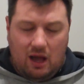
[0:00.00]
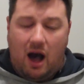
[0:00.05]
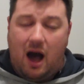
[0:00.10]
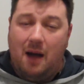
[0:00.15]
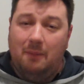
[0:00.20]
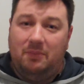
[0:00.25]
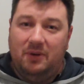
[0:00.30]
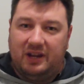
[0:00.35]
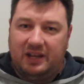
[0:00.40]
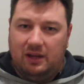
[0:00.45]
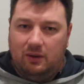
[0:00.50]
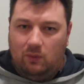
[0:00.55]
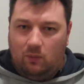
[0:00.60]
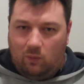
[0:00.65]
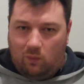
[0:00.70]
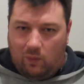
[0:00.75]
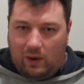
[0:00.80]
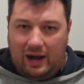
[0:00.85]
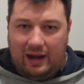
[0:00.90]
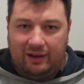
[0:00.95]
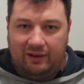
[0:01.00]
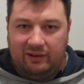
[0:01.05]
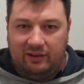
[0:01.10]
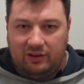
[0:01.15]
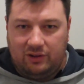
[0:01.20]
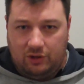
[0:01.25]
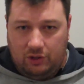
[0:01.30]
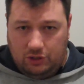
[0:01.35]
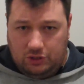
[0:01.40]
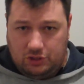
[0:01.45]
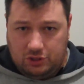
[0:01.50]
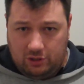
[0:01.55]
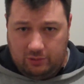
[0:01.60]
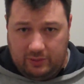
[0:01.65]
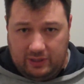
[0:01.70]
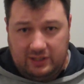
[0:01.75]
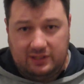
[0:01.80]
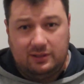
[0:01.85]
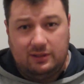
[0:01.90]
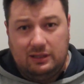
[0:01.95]
I'm picking one
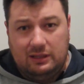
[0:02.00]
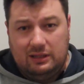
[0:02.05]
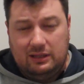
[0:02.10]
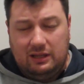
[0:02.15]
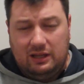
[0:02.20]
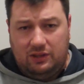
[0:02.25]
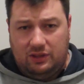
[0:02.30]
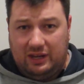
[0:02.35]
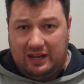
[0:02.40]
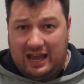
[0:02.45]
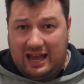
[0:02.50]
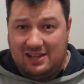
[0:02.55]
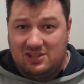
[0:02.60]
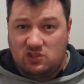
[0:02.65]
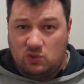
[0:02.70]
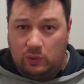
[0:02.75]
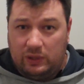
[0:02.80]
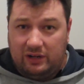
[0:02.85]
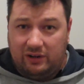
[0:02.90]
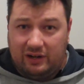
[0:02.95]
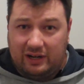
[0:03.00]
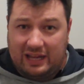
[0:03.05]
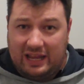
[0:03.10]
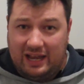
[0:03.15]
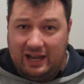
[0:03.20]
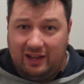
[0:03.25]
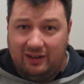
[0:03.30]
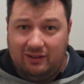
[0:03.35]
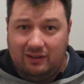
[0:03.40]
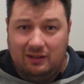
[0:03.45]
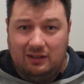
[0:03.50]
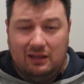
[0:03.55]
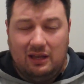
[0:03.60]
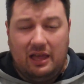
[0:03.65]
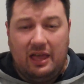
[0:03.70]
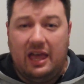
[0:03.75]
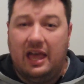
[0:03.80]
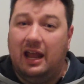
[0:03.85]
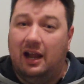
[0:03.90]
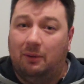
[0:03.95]
YouTuber that has Twitter account,
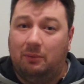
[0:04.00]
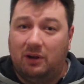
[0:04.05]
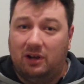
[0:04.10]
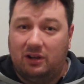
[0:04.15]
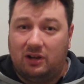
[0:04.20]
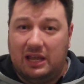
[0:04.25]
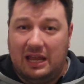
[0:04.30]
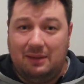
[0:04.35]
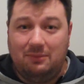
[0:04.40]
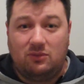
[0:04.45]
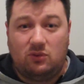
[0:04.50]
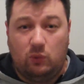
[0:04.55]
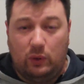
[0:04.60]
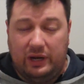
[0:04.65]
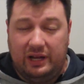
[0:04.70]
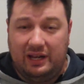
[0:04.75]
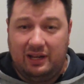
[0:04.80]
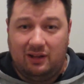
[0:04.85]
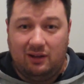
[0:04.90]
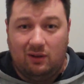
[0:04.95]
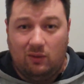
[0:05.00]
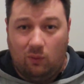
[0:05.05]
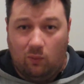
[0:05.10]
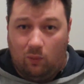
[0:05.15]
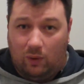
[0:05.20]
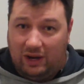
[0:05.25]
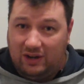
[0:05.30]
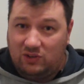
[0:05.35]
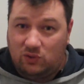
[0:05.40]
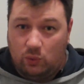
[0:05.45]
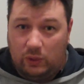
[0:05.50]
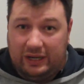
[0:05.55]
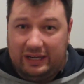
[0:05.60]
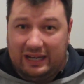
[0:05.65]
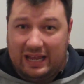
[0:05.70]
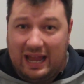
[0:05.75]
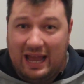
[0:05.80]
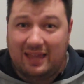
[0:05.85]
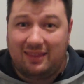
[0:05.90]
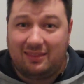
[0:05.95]
and I'm going to keep tweeting one
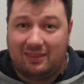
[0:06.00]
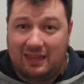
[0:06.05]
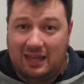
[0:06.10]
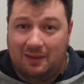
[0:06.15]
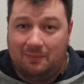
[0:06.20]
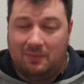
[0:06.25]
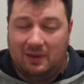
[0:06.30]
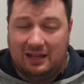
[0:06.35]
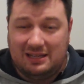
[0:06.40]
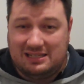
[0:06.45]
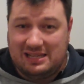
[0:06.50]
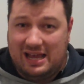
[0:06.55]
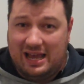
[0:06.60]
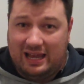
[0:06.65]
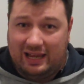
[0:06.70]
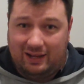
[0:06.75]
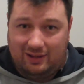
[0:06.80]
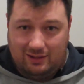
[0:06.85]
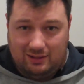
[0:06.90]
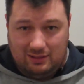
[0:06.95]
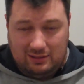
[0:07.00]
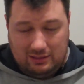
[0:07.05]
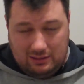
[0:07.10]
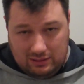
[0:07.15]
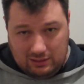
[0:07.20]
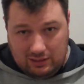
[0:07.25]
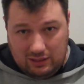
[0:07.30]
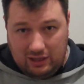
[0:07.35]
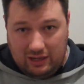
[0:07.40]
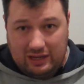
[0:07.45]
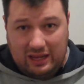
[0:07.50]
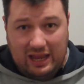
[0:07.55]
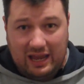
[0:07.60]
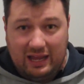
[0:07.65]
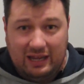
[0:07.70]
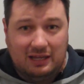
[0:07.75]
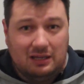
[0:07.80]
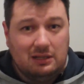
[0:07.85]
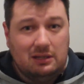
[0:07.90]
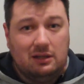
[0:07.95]
tweet at them a day,
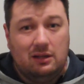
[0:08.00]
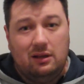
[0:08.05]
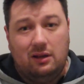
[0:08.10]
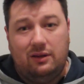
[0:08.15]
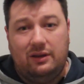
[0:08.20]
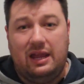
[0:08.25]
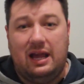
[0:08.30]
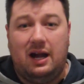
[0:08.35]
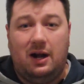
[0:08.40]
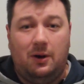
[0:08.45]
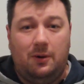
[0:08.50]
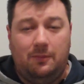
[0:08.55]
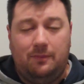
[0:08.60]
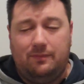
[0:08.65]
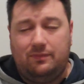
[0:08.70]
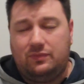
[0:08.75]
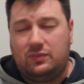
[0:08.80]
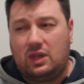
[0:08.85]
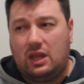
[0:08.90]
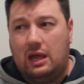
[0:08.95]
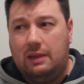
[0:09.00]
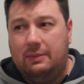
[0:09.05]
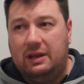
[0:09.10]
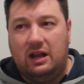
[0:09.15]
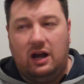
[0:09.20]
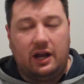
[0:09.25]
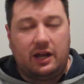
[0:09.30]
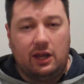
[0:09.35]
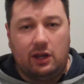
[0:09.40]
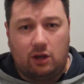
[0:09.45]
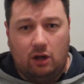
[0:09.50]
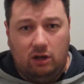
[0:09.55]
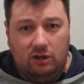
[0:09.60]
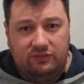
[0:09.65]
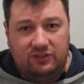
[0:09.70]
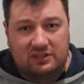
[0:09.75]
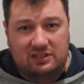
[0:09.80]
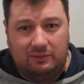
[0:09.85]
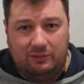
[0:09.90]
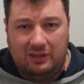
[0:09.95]
okay? Now, I mean, I could go
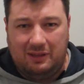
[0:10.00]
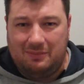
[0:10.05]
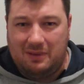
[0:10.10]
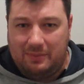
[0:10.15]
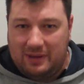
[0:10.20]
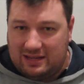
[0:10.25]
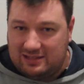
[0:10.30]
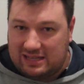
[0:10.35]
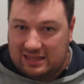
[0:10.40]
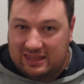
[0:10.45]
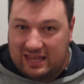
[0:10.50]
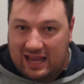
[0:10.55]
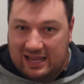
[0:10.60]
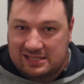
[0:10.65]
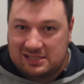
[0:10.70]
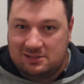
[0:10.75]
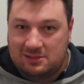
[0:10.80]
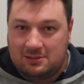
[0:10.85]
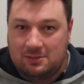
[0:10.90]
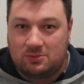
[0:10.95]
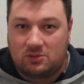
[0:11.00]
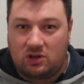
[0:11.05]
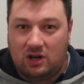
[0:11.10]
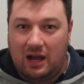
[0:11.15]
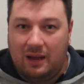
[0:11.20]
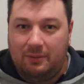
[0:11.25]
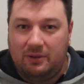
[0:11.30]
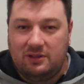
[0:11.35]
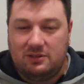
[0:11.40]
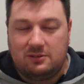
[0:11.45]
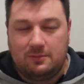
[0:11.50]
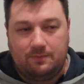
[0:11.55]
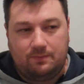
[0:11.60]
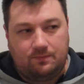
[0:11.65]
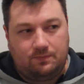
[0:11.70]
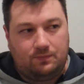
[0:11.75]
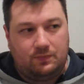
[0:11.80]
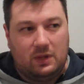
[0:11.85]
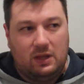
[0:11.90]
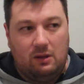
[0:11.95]
for someone that maybe has 1,000 subscribers,
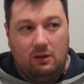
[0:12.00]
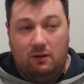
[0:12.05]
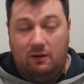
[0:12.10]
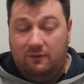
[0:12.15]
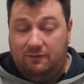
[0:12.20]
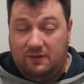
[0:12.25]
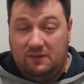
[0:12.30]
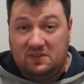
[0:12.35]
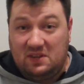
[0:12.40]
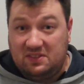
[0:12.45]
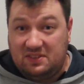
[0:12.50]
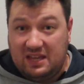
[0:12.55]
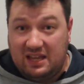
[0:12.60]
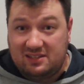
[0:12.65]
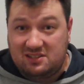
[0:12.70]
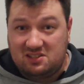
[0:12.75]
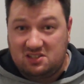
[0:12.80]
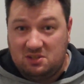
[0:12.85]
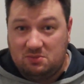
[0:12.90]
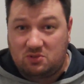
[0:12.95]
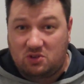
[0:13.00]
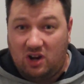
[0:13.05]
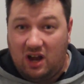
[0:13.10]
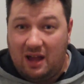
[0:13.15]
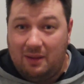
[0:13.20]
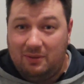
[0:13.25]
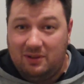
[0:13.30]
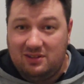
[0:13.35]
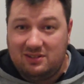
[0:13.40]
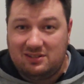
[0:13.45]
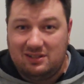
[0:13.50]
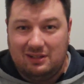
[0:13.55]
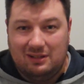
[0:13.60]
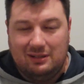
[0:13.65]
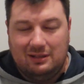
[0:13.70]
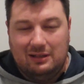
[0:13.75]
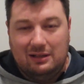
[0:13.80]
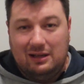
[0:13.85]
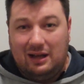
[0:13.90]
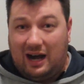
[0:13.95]
50,000 subscribers,
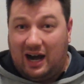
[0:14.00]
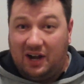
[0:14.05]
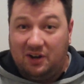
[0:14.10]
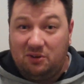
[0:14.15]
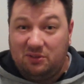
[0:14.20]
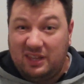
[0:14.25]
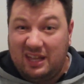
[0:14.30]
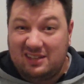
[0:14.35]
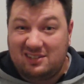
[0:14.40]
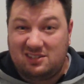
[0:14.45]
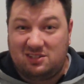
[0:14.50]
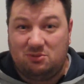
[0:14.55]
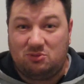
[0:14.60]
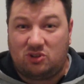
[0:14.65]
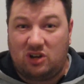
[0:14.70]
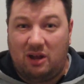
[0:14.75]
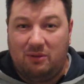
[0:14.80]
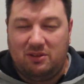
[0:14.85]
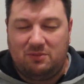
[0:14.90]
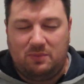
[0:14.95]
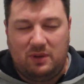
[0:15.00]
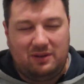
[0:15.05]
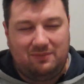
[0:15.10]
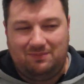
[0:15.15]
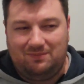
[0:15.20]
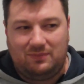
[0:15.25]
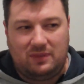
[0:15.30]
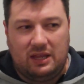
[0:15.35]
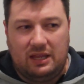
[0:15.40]
100,000 subscribers, but